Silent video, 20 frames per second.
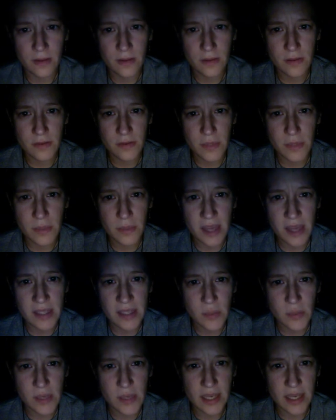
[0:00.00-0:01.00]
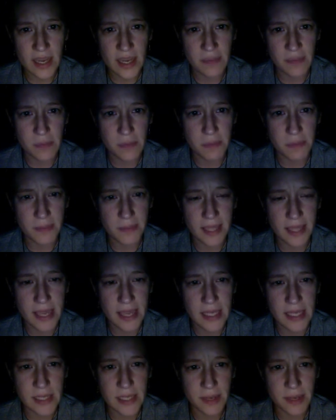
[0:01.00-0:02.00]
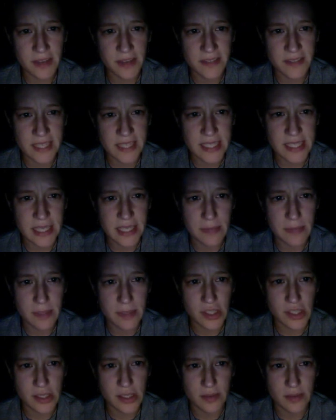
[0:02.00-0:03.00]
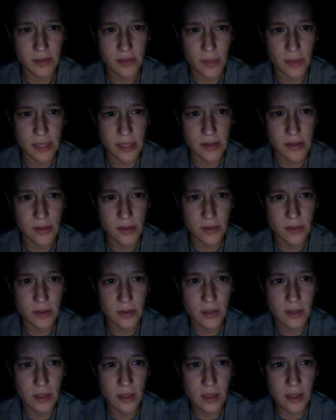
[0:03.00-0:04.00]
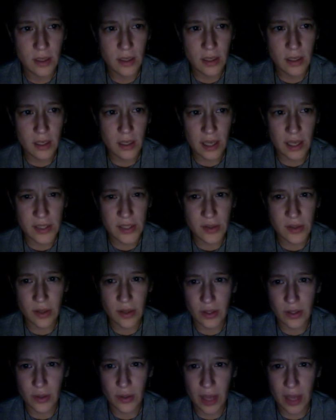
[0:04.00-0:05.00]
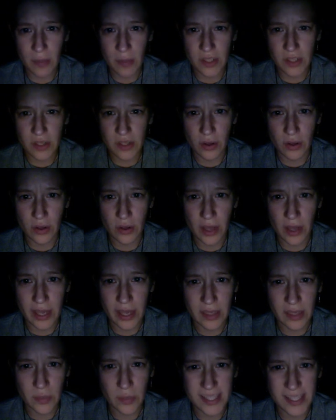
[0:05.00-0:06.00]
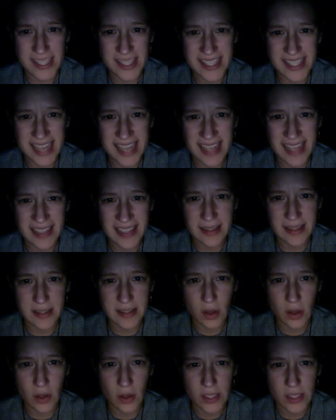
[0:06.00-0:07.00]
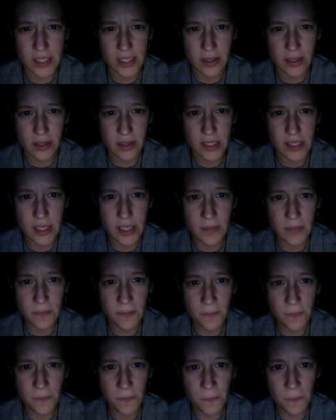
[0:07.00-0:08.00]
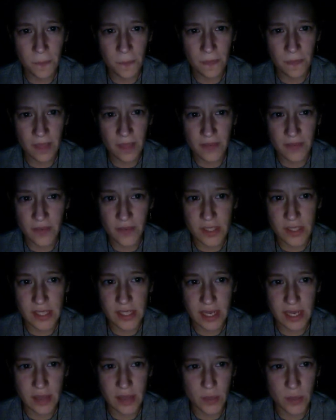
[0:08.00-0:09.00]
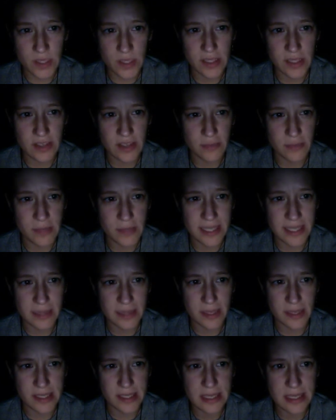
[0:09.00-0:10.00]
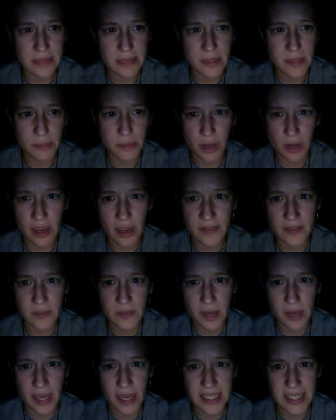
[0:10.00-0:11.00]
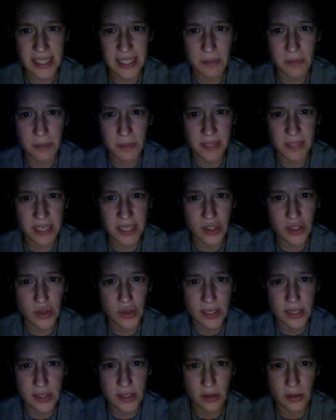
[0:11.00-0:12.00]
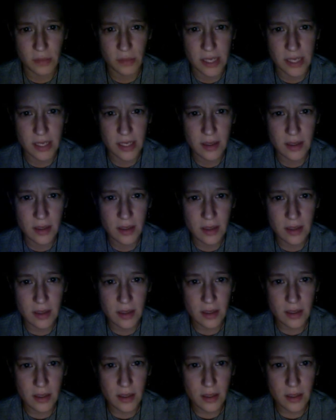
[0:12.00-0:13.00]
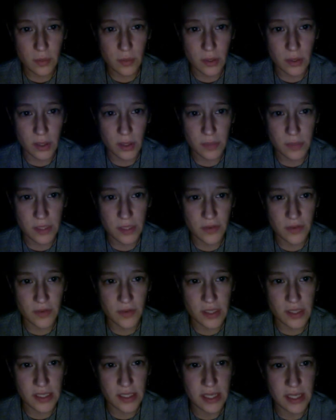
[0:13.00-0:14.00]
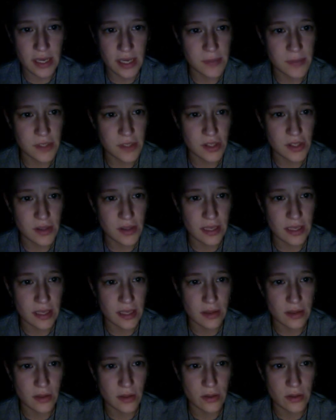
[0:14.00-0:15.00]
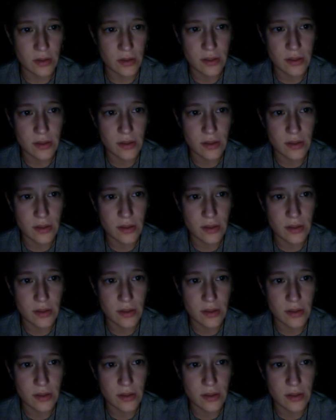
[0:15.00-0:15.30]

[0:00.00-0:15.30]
For the past week I have been plagued by fleeting images of the red door. I do not know how much longer I can withstand this onslaught. At first I had wondered if merely my sleep-deprived mind had been playing tricks on me. It would not be the first time such a thing had occurred.